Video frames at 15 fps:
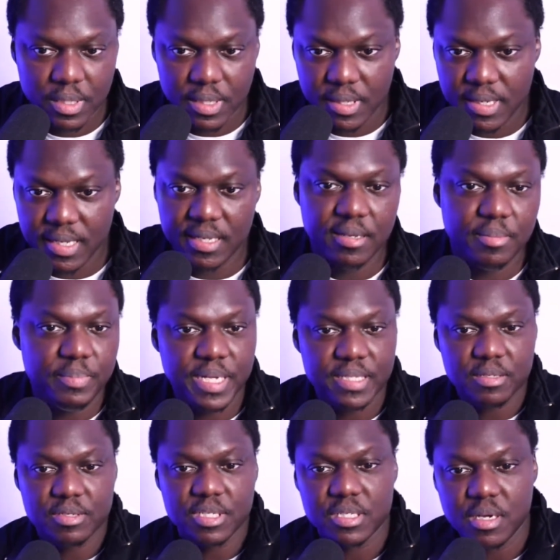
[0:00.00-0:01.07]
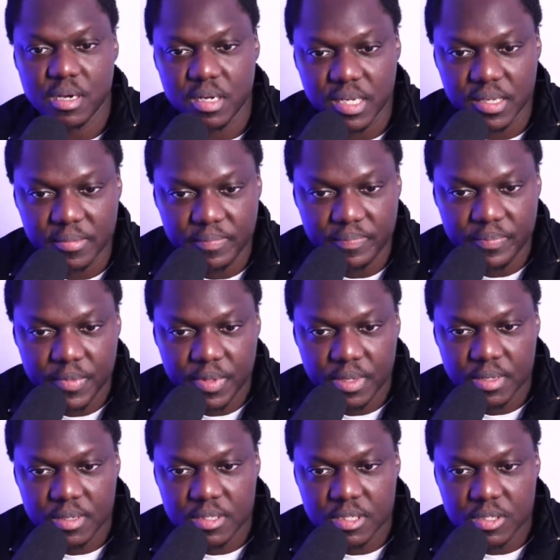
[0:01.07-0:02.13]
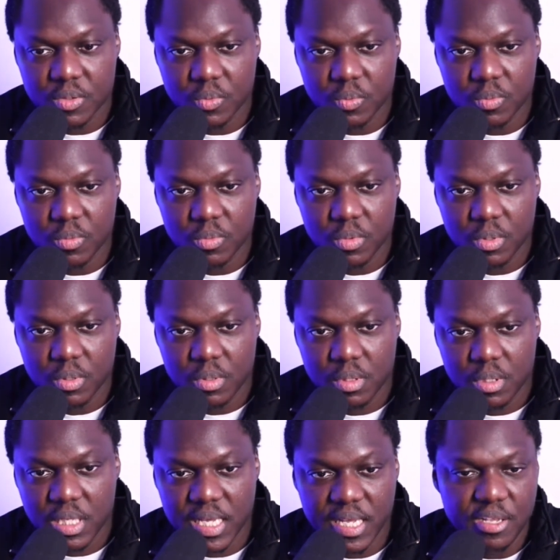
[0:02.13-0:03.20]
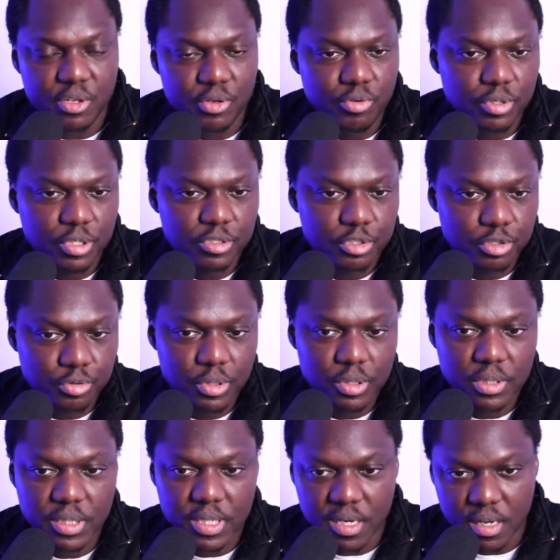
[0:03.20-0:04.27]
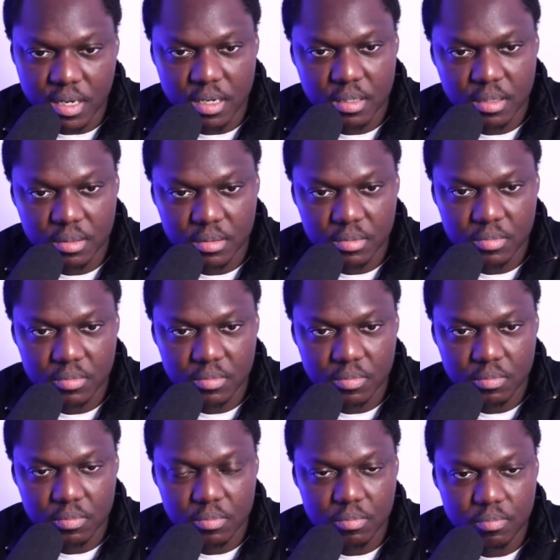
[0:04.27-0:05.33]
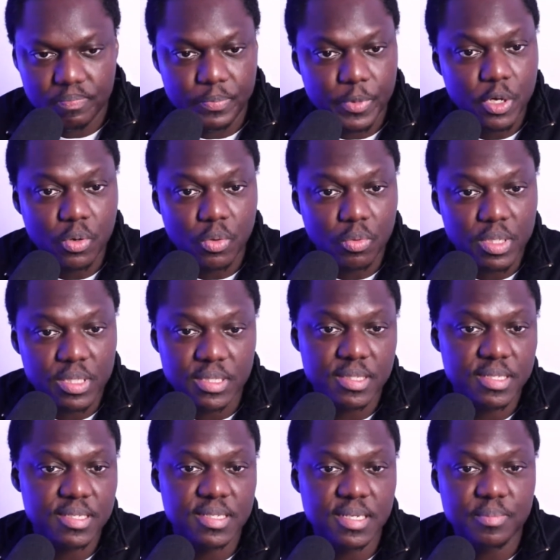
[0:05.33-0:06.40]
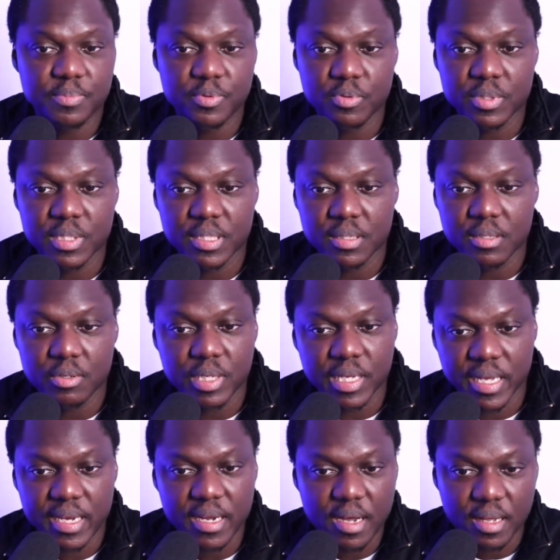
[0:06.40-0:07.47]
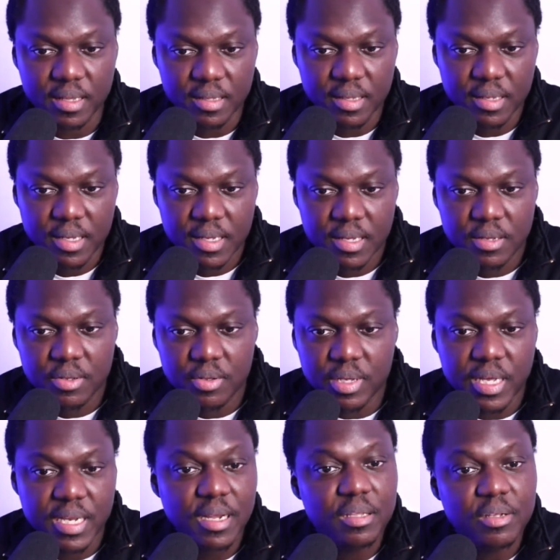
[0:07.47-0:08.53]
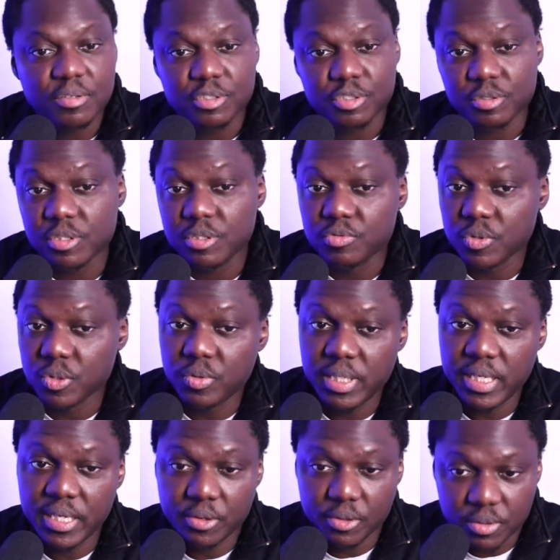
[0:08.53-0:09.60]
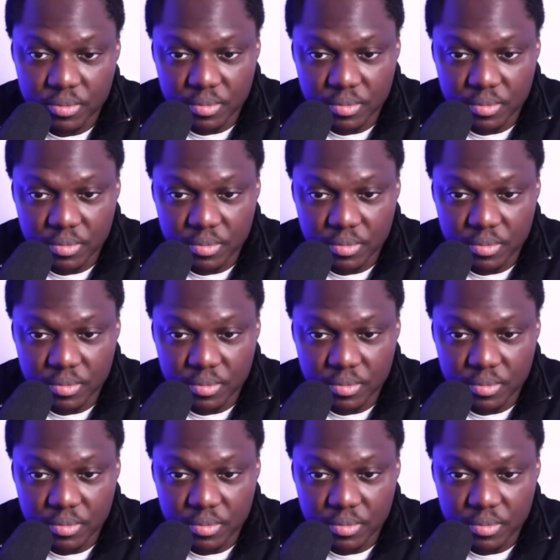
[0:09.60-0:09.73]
and the bets are starting. So, can you control the car? No. In this example, you cannot. You cannot control the road either.